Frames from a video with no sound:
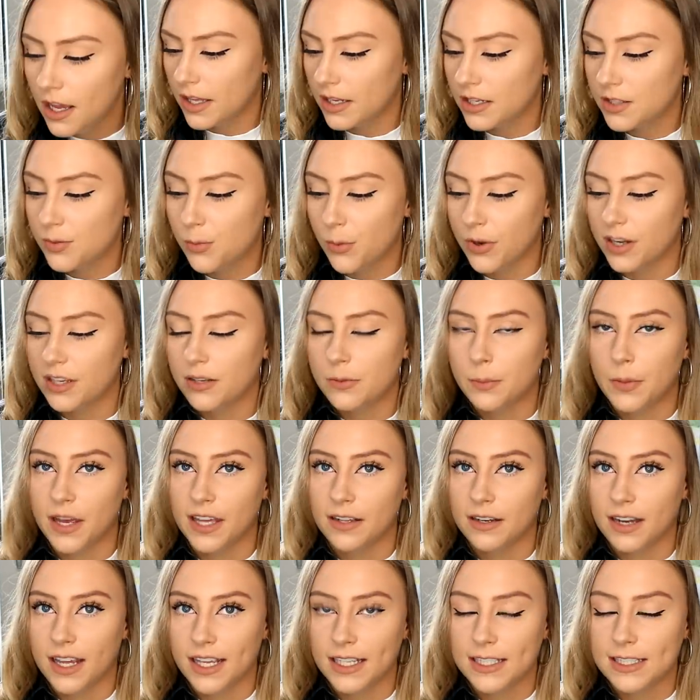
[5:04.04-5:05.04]
It is written by
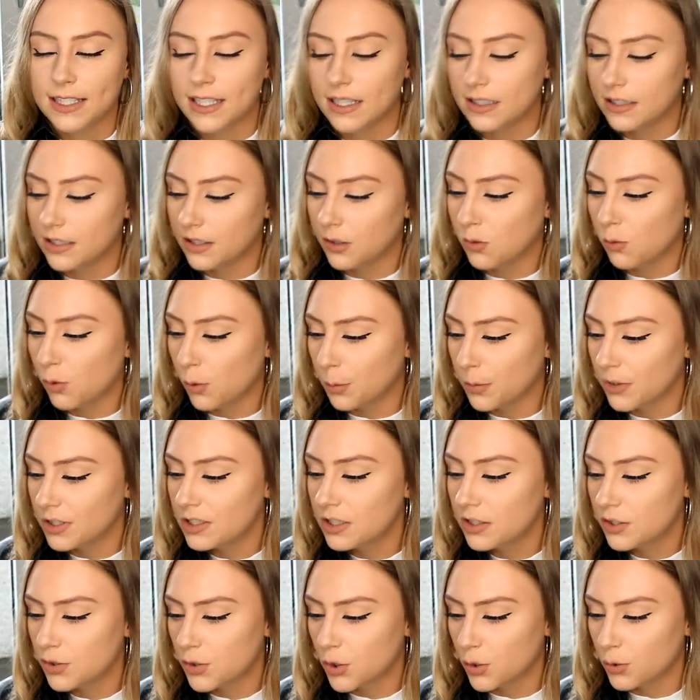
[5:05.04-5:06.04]
an Icelandic
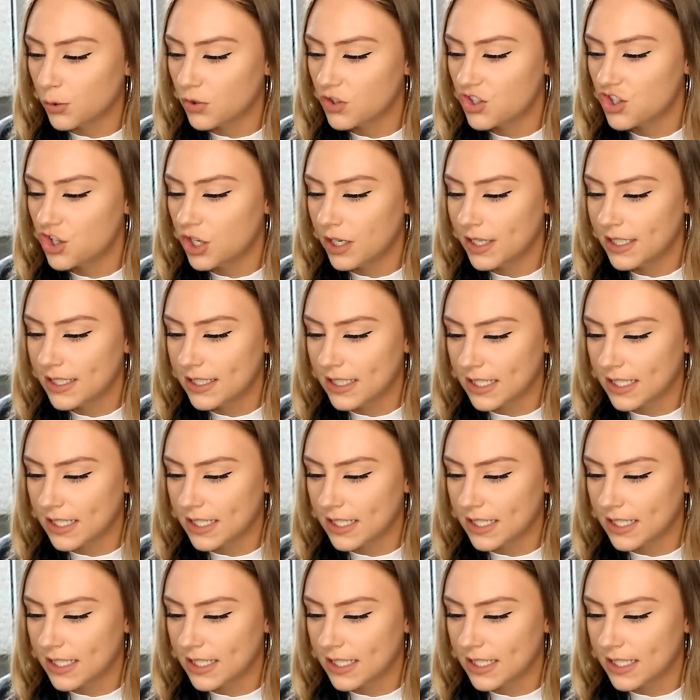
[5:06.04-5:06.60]
woman, so she